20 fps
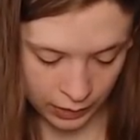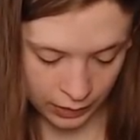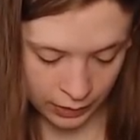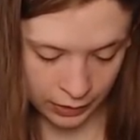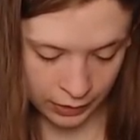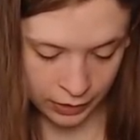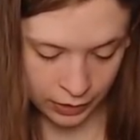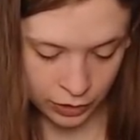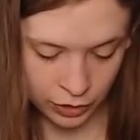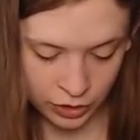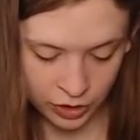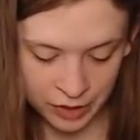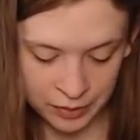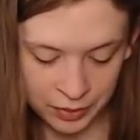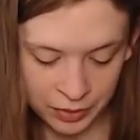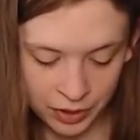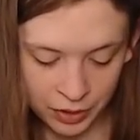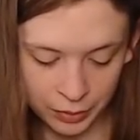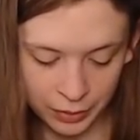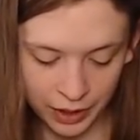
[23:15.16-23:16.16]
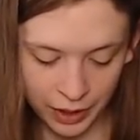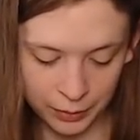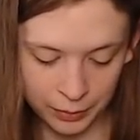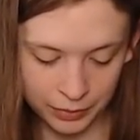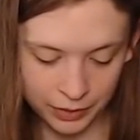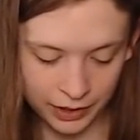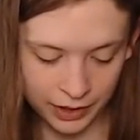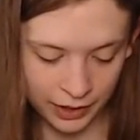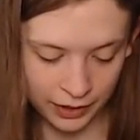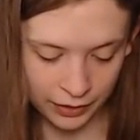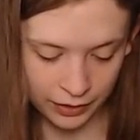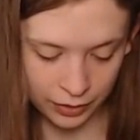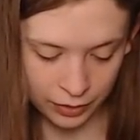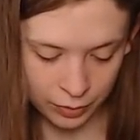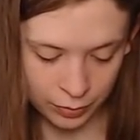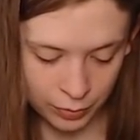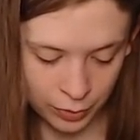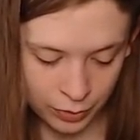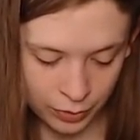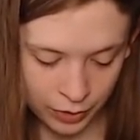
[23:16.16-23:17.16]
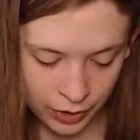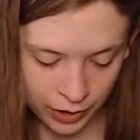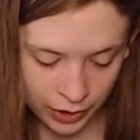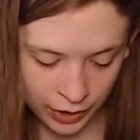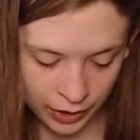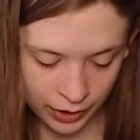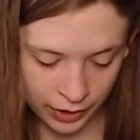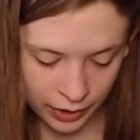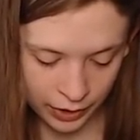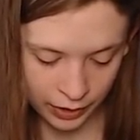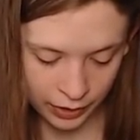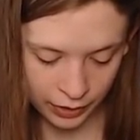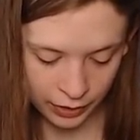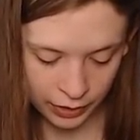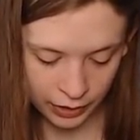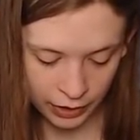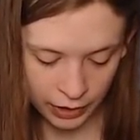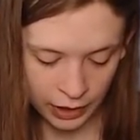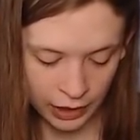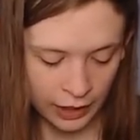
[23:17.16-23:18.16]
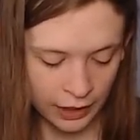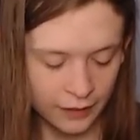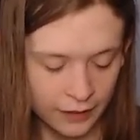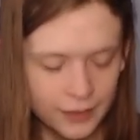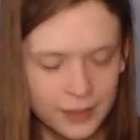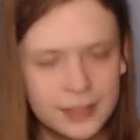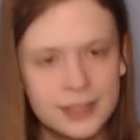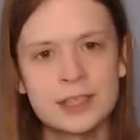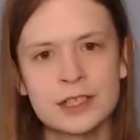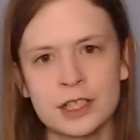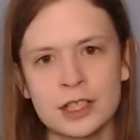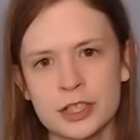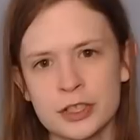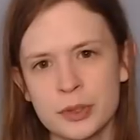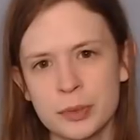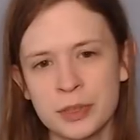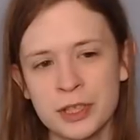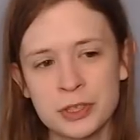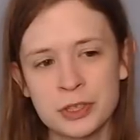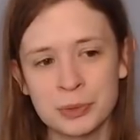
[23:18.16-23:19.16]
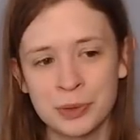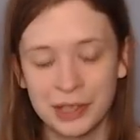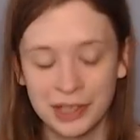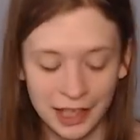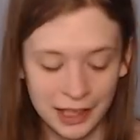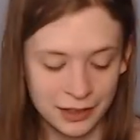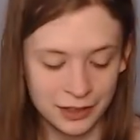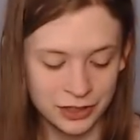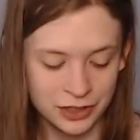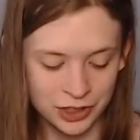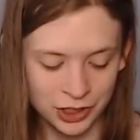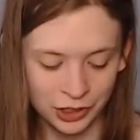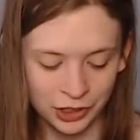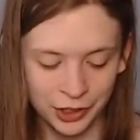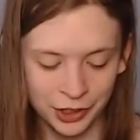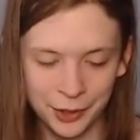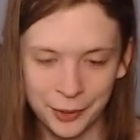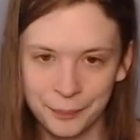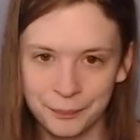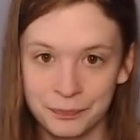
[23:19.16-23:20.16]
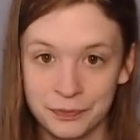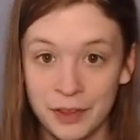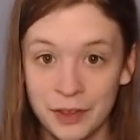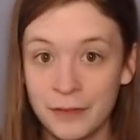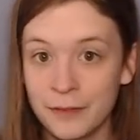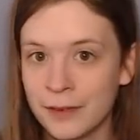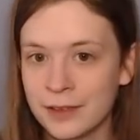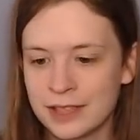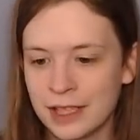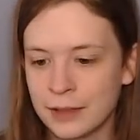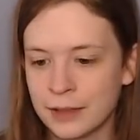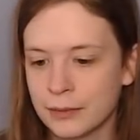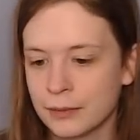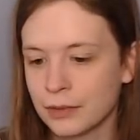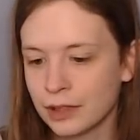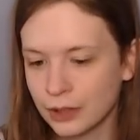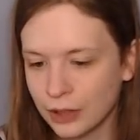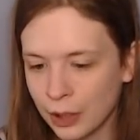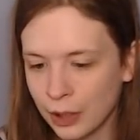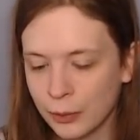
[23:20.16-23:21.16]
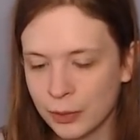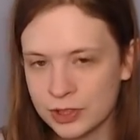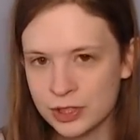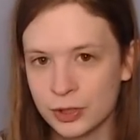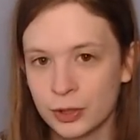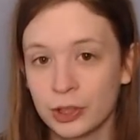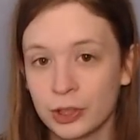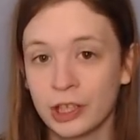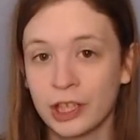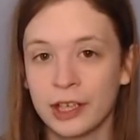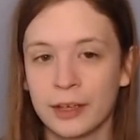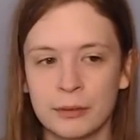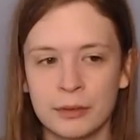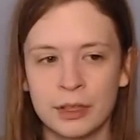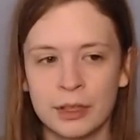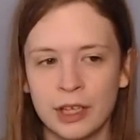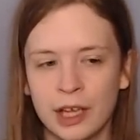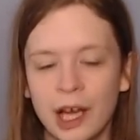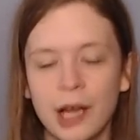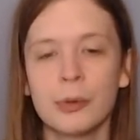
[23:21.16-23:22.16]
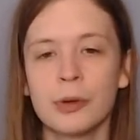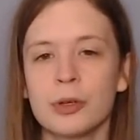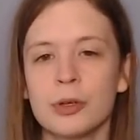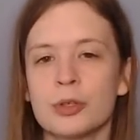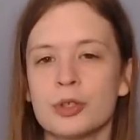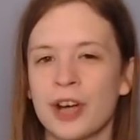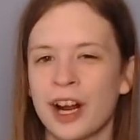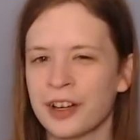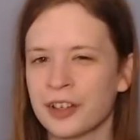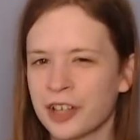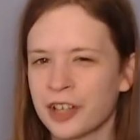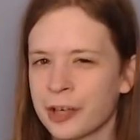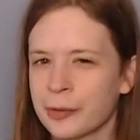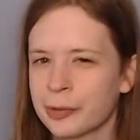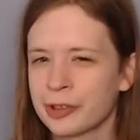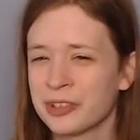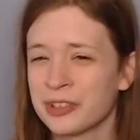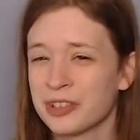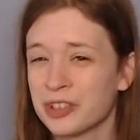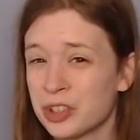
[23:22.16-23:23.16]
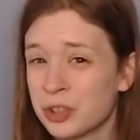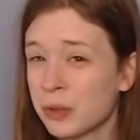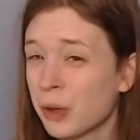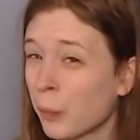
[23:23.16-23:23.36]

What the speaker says: Into the Dreamer. We can't play that. Tremoka. This is also a place where I'd like to start, like, if I was like, okay, let's try, like, I want to do Dragon Tribal.